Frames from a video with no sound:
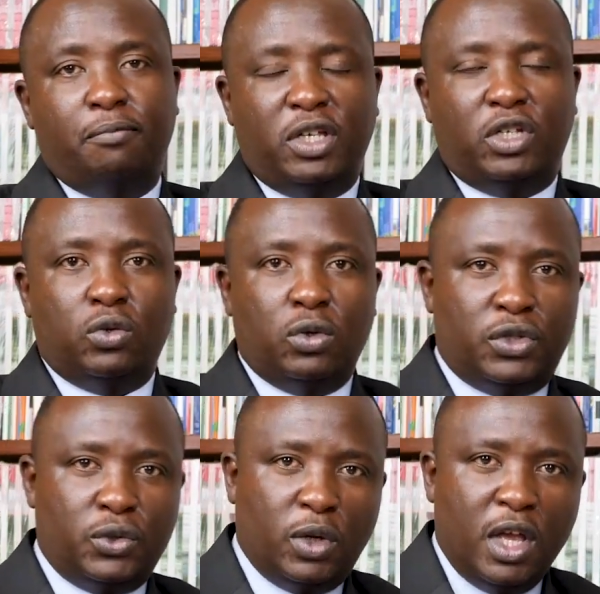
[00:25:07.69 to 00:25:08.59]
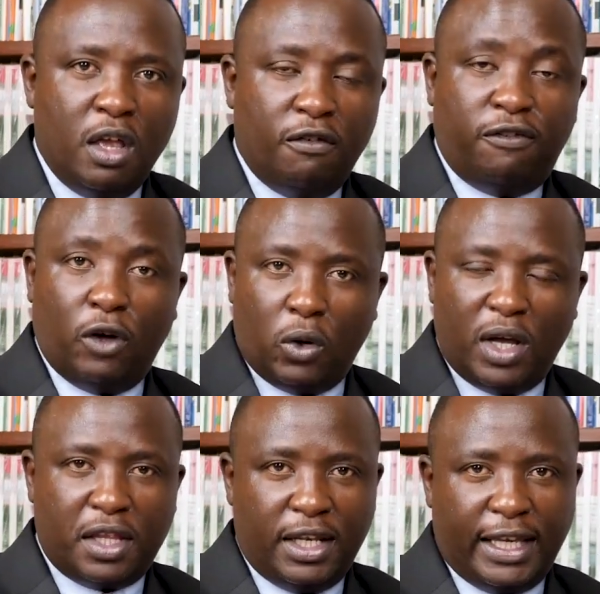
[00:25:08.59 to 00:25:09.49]
Be sure to follow
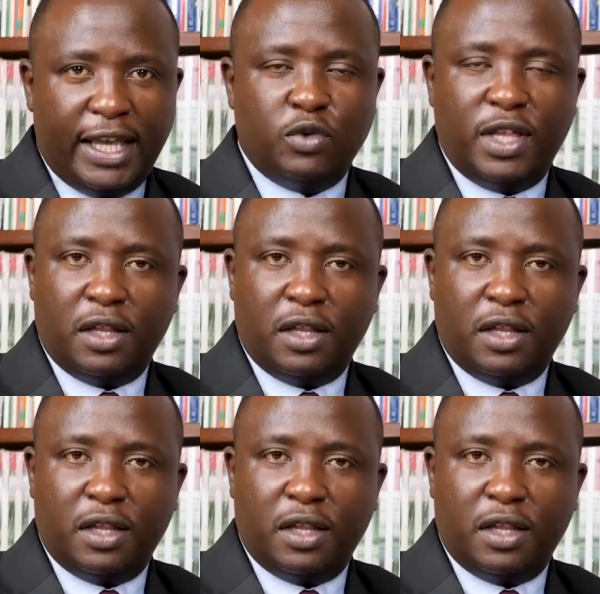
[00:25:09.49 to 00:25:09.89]
us and engage with